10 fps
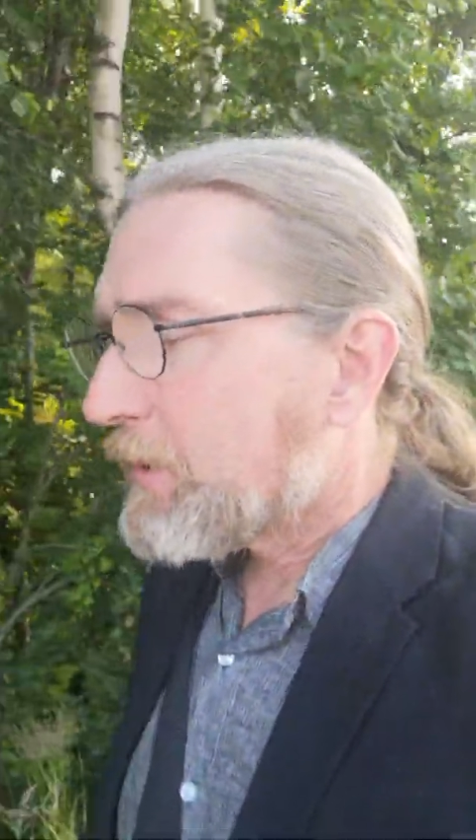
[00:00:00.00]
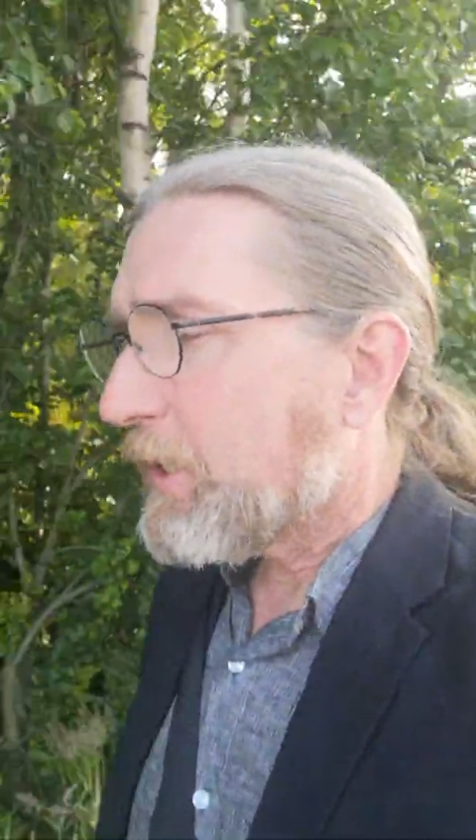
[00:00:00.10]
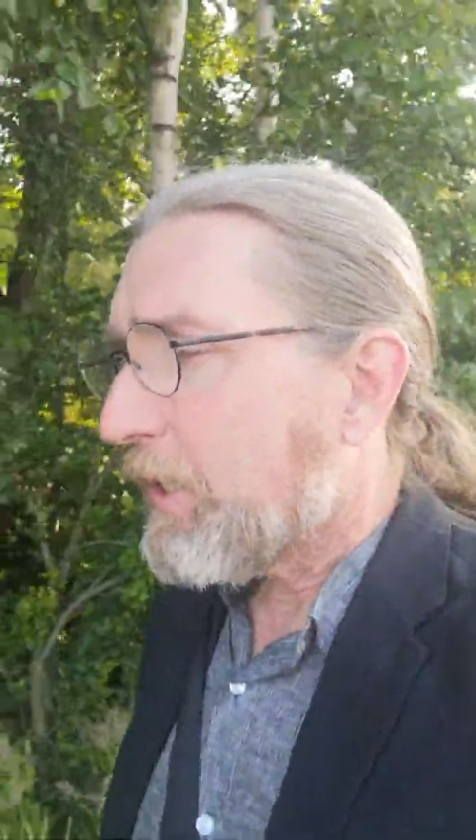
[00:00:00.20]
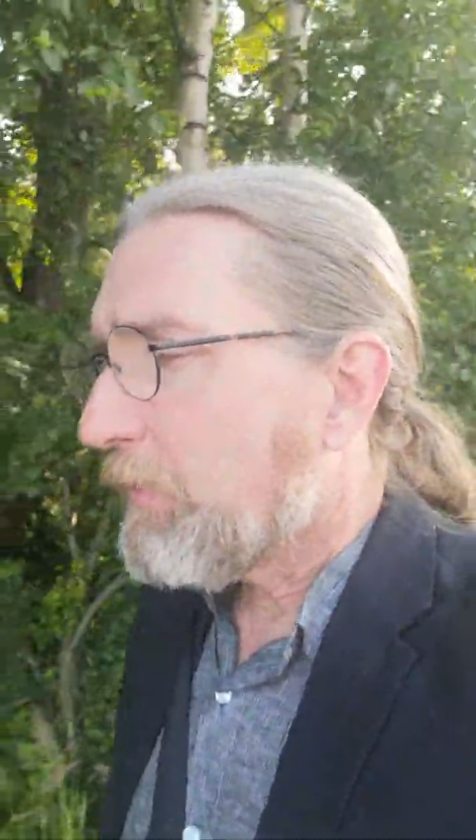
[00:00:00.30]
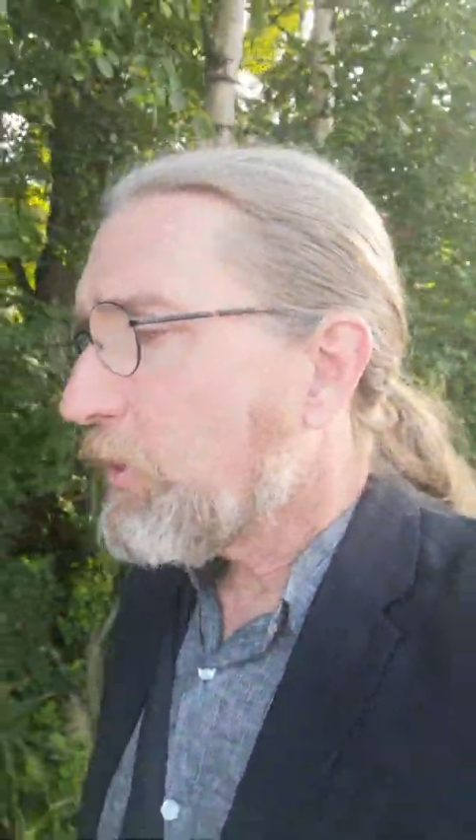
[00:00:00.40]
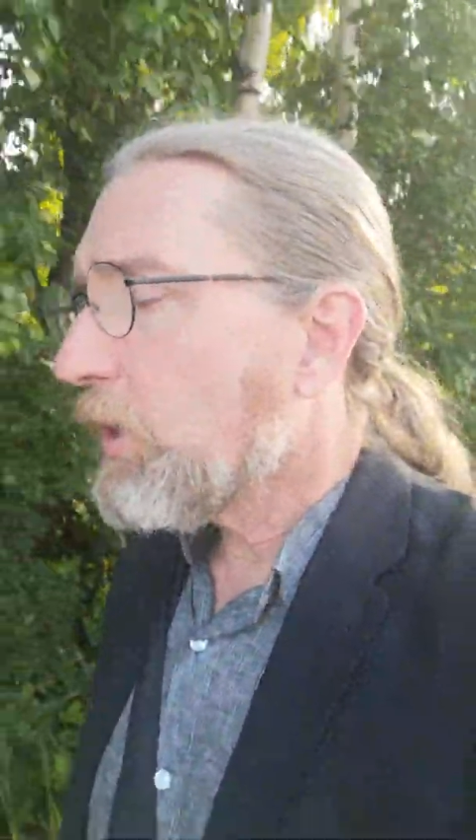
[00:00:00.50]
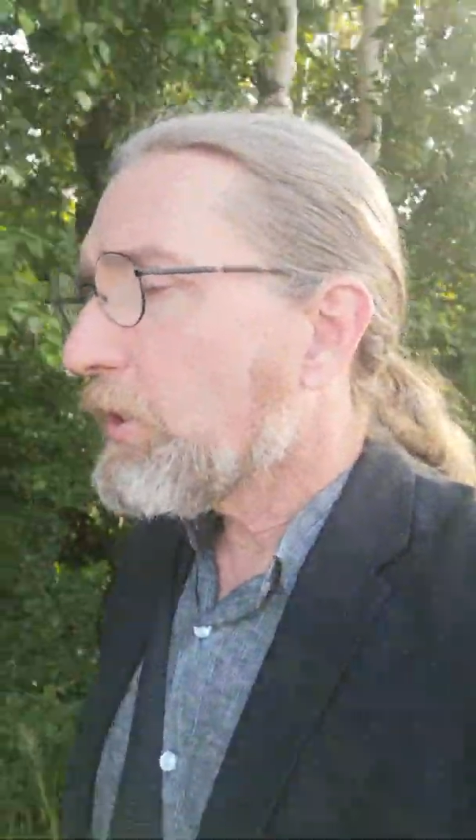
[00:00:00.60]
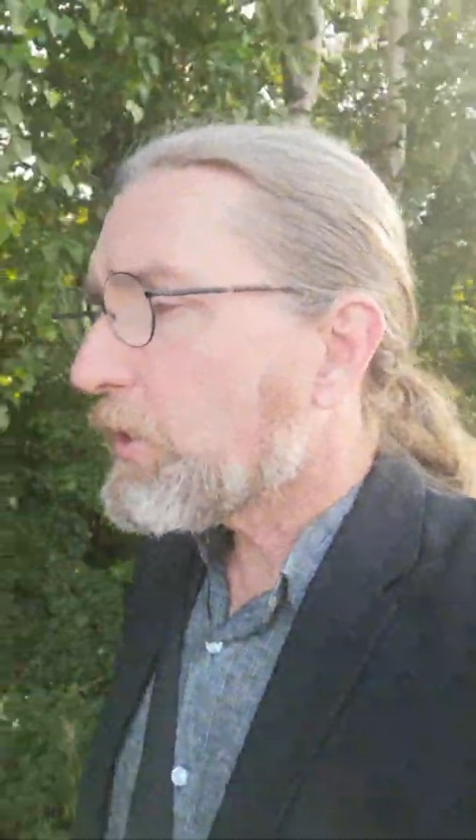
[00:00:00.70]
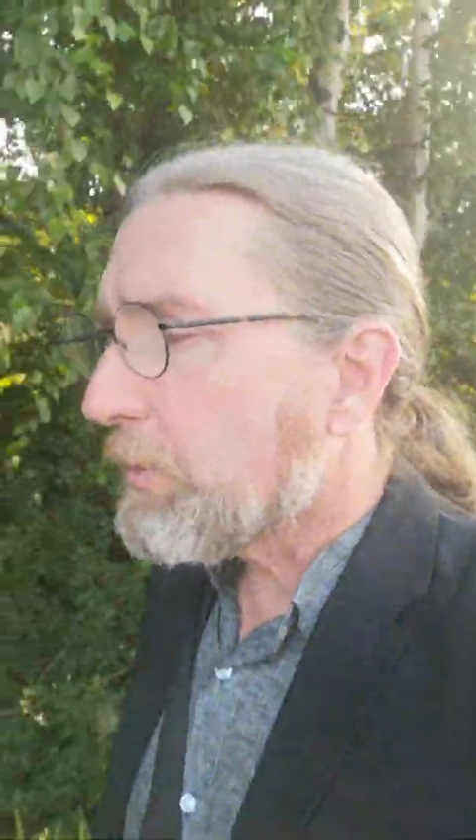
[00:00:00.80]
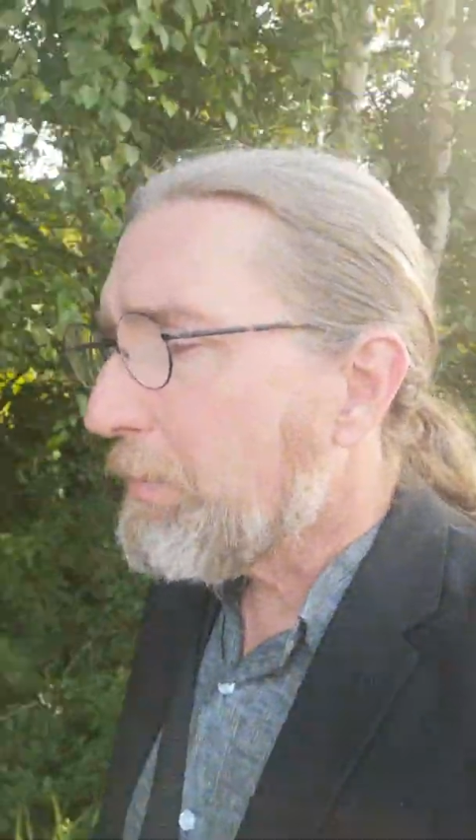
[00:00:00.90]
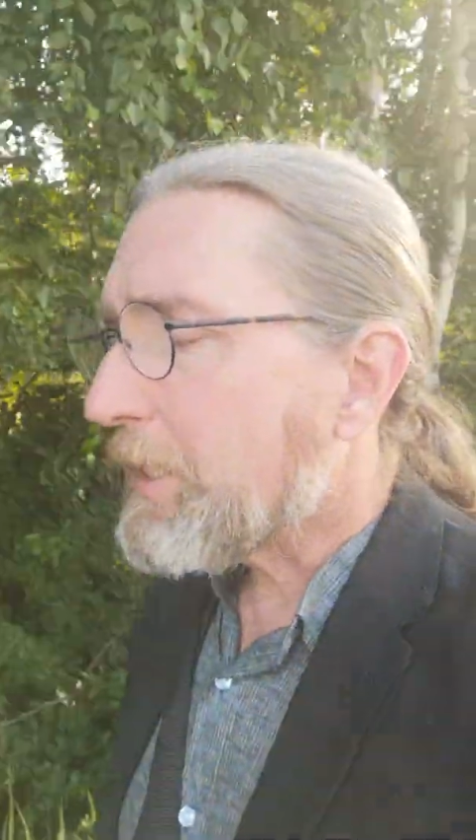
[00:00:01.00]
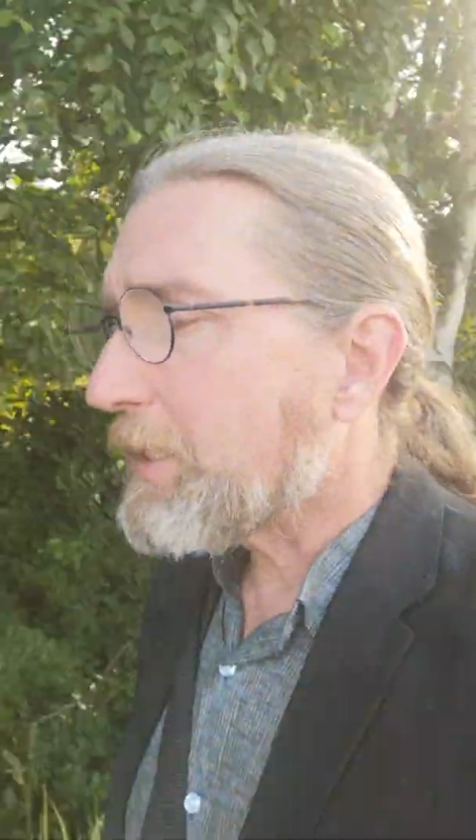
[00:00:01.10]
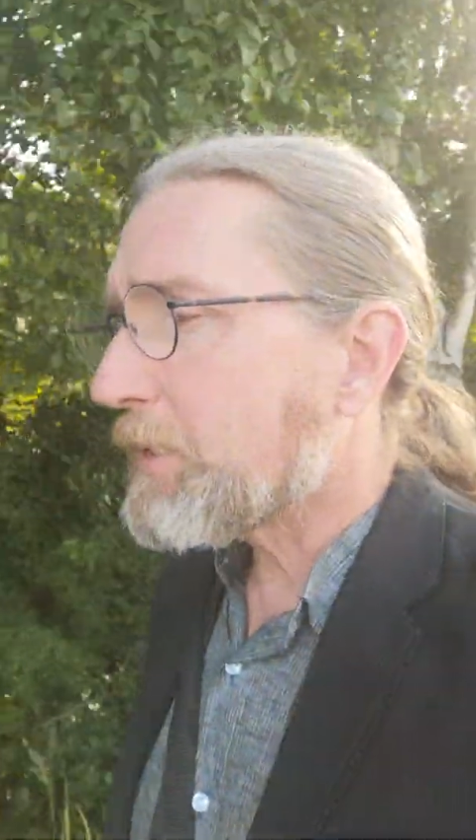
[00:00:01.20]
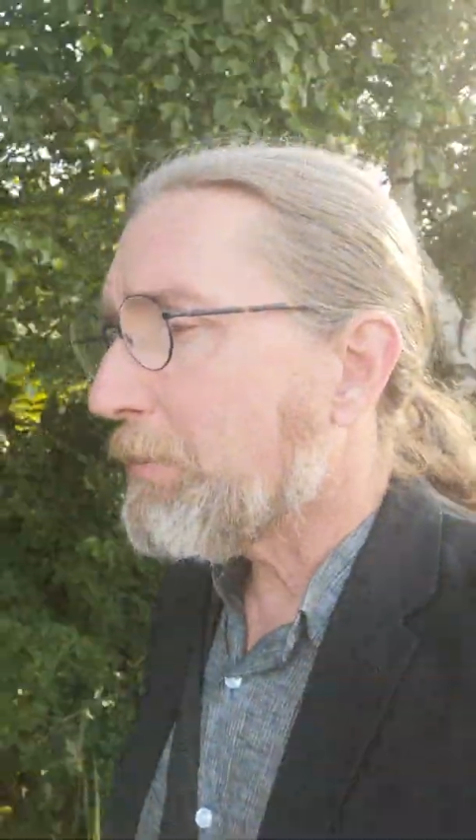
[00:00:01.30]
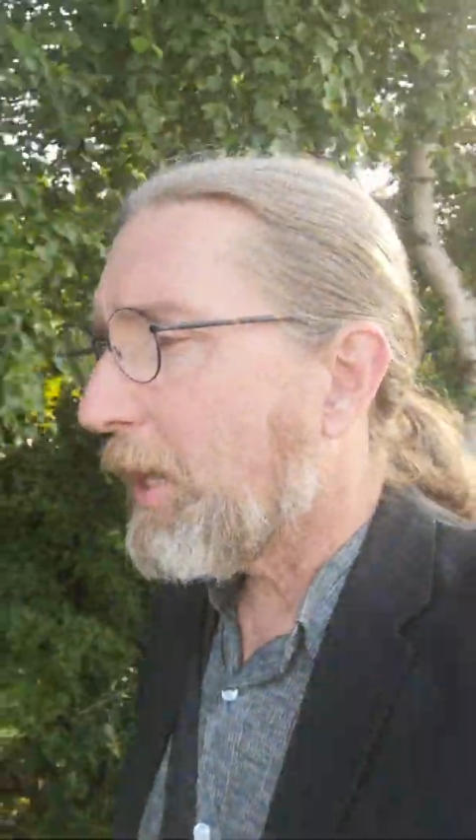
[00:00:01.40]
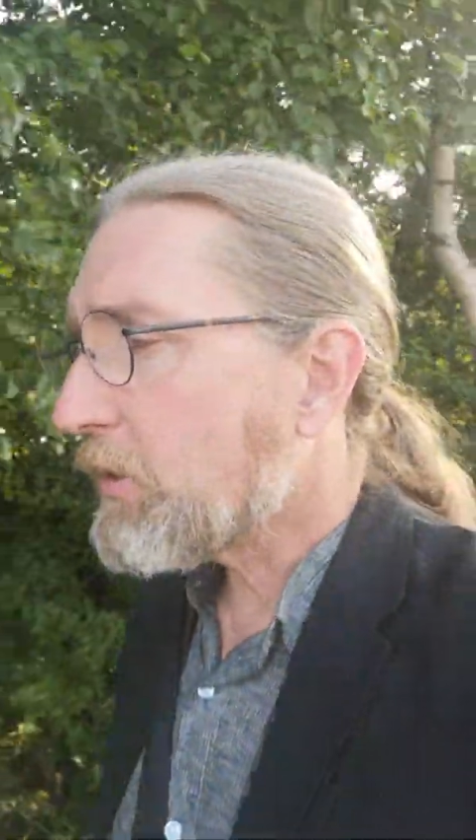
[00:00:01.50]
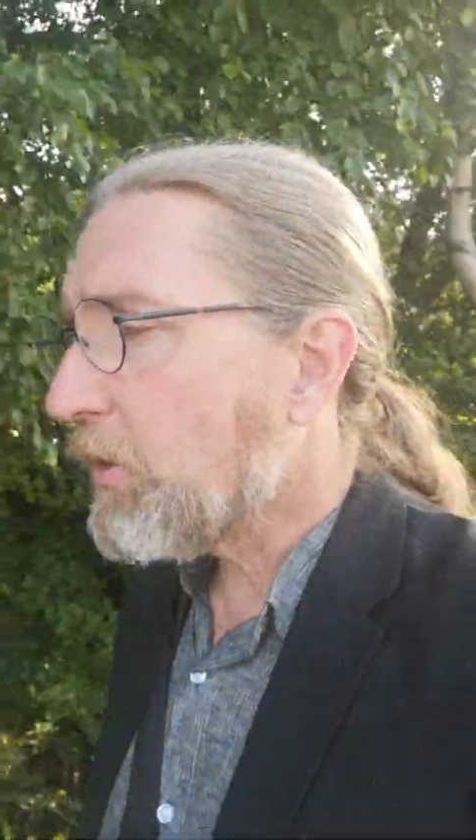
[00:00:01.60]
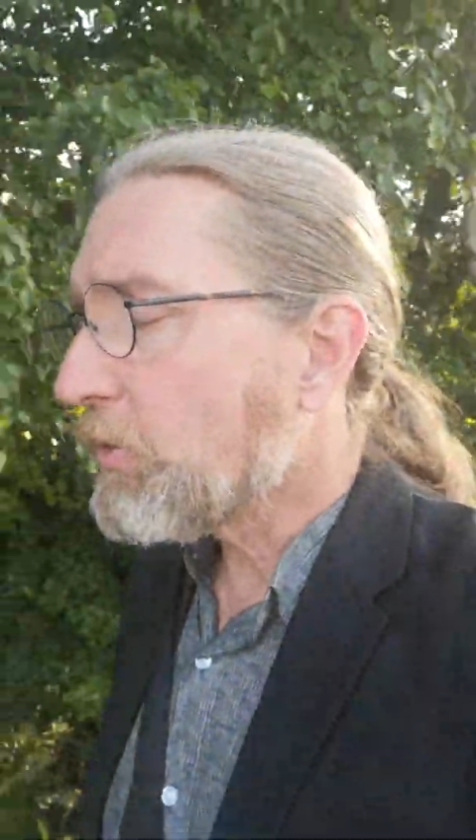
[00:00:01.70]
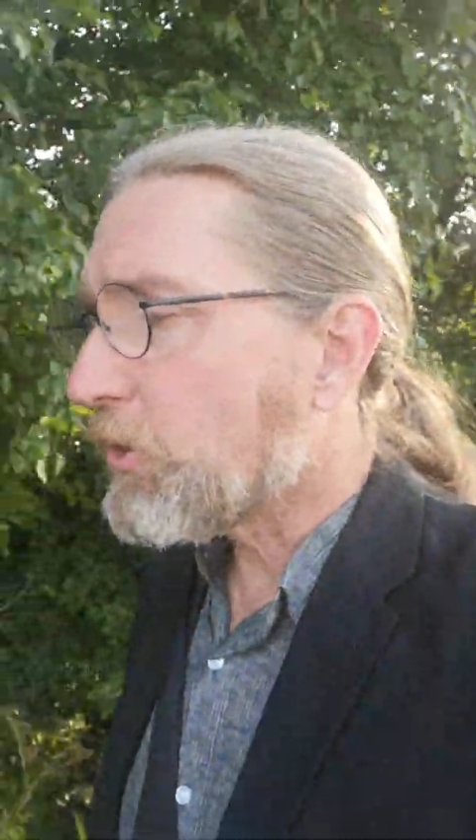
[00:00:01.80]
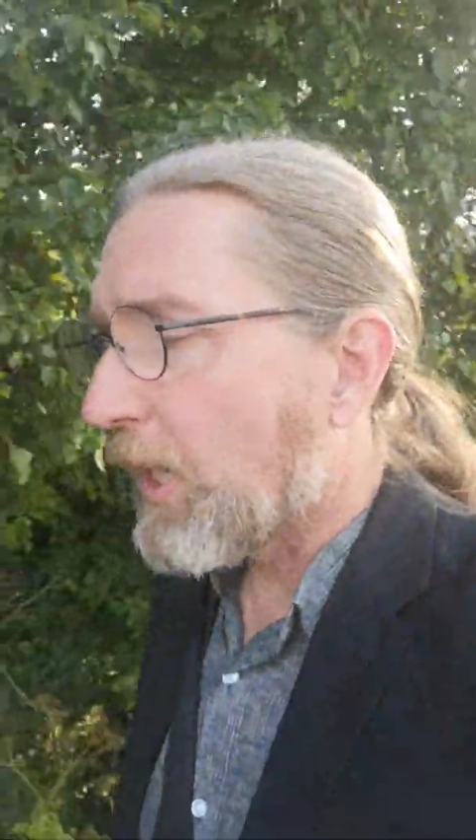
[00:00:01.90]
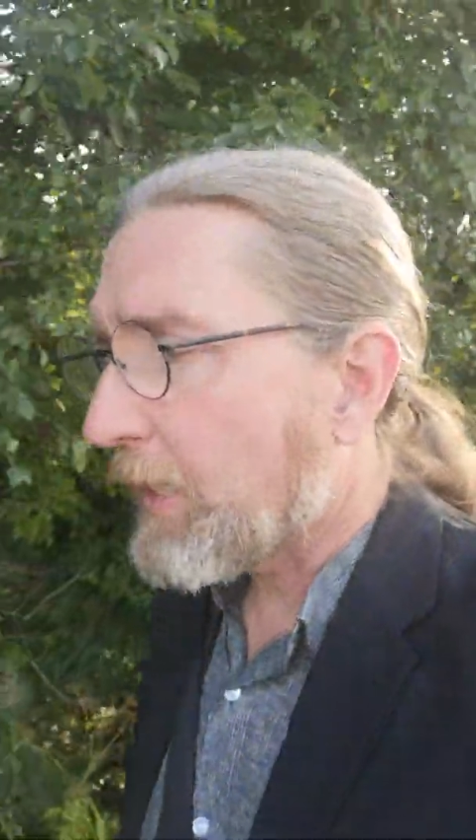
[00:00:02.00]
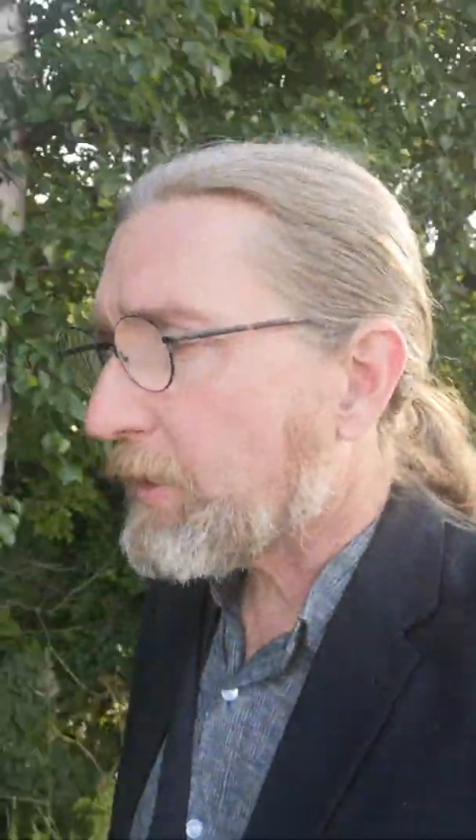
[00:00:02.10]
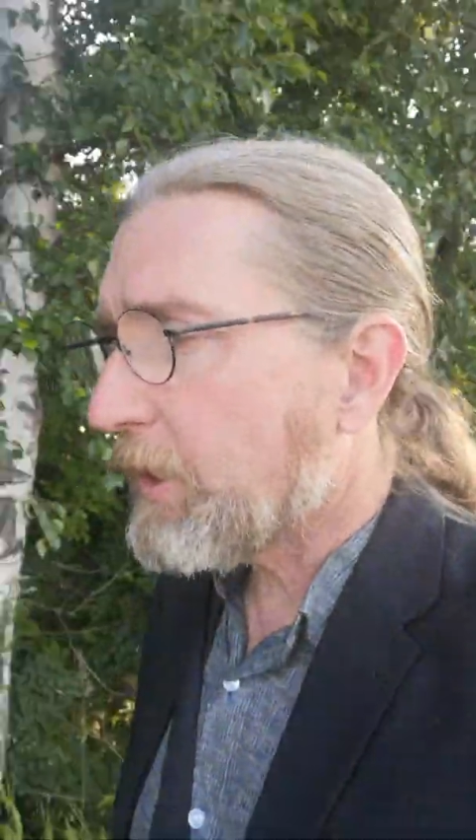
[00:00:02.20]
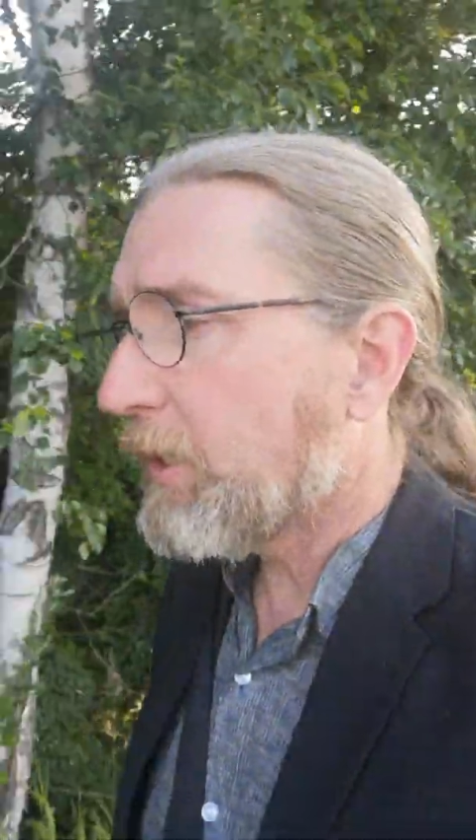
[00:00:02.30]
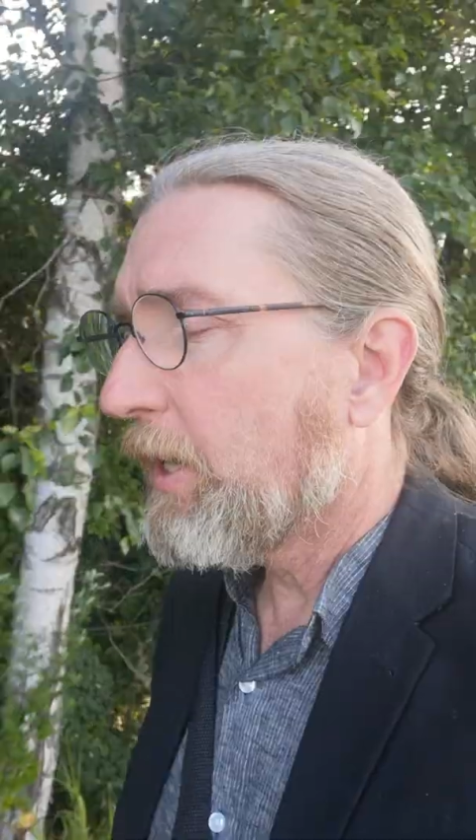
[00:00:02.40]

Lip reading: that if you're going to submit a smart contract,